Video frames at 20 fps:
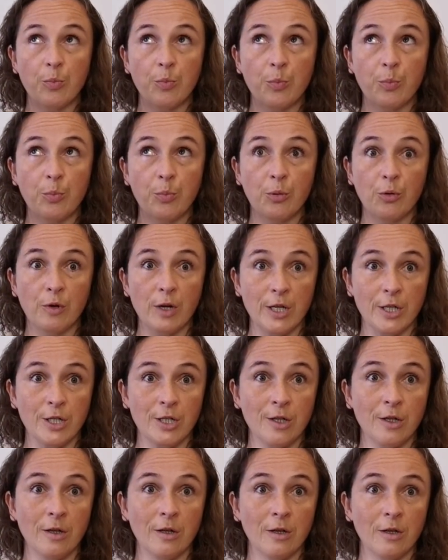
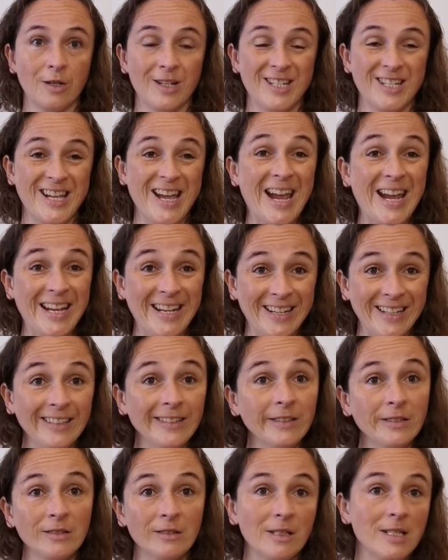pressure
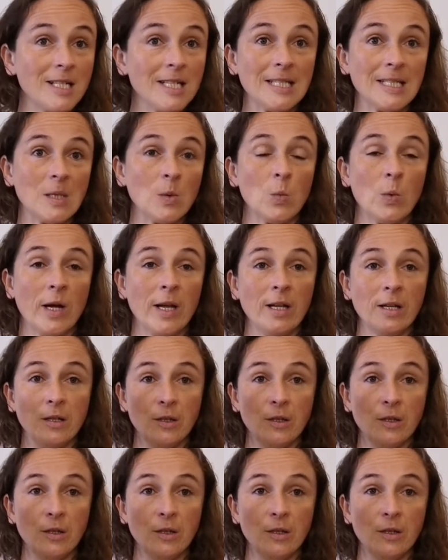container in some way.